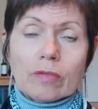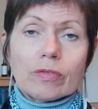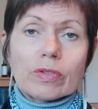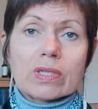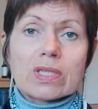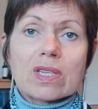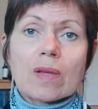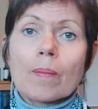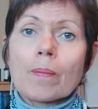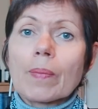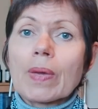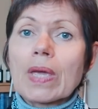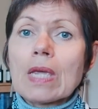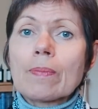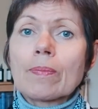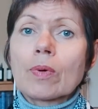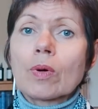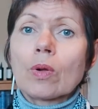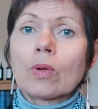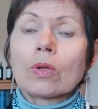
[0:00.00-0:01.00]
For some
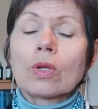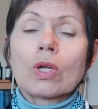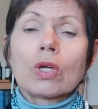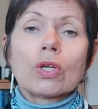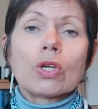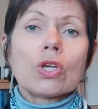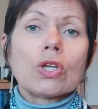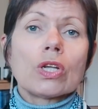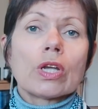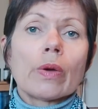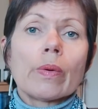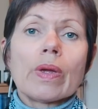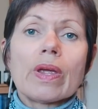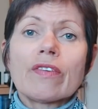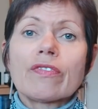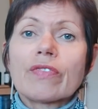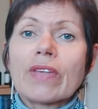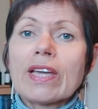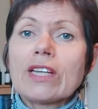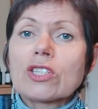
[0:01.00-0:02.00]
people, you know,
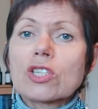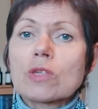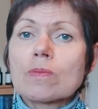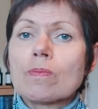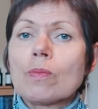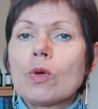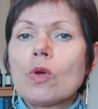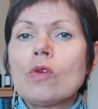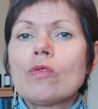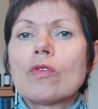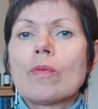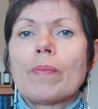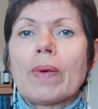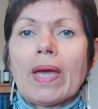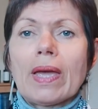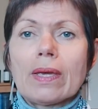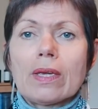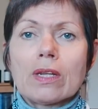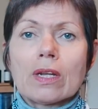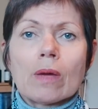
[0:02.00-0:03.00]
if they just move a
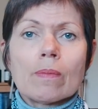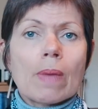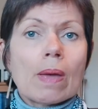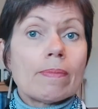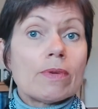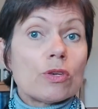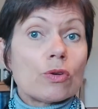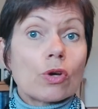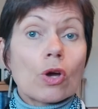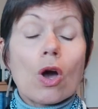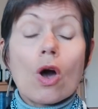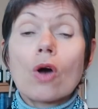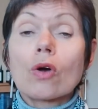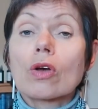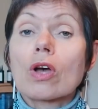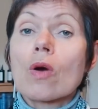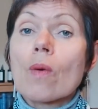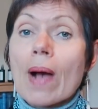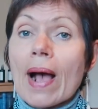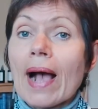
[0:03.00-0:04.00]
bit, you know, maybe you
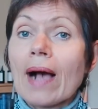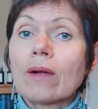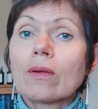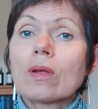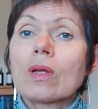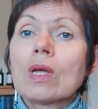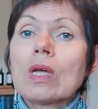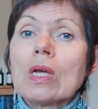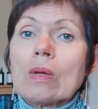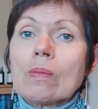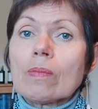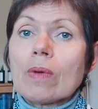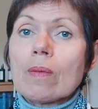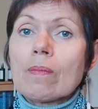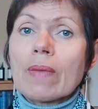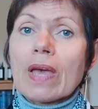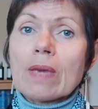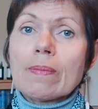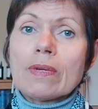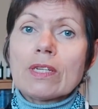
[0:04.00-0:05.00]
can't go out,
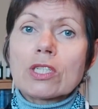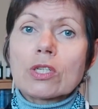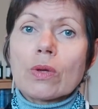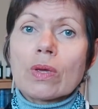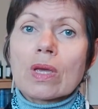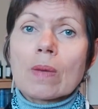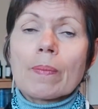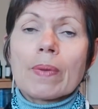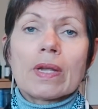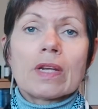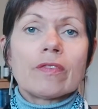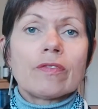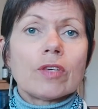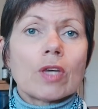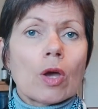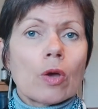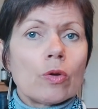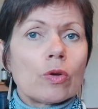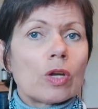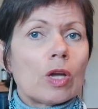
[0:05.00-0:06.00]
but maybe doing a bit of
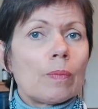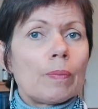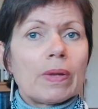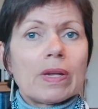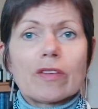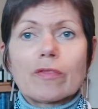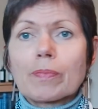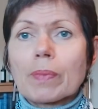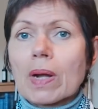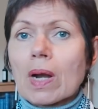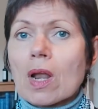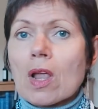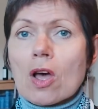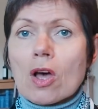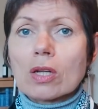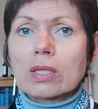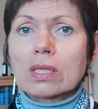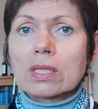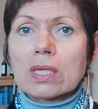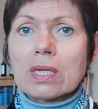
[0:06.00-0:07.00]
yoga, a bit of
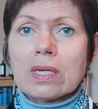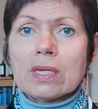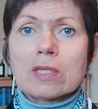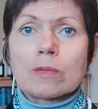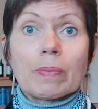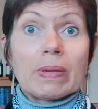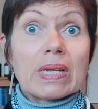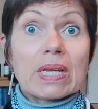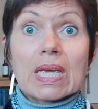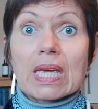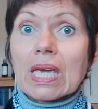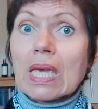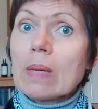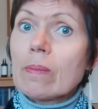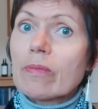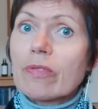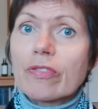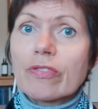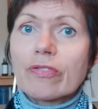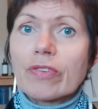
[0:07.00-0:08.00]
Pilates, a bit of
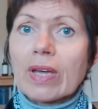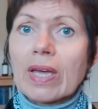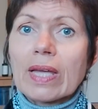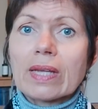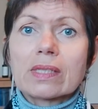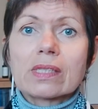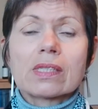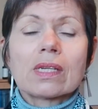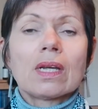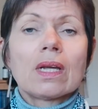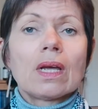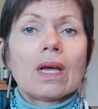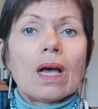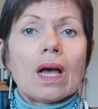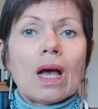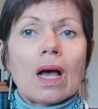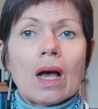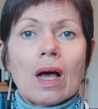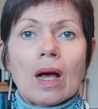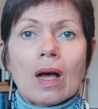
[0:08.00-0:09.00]
Keep Fit,
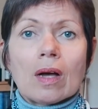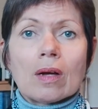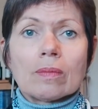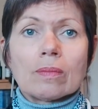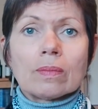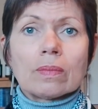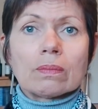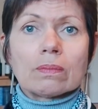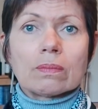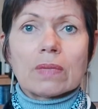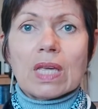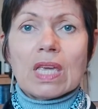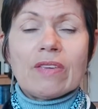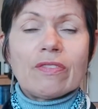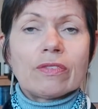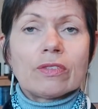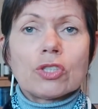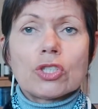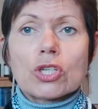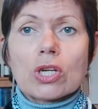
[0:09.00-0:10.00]

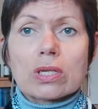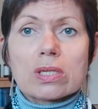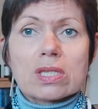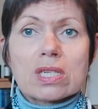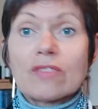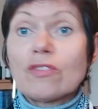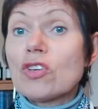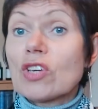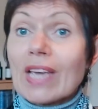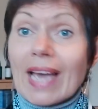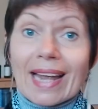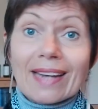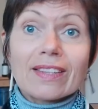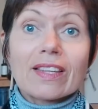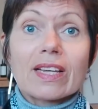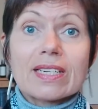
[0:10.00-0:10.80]
even just if you can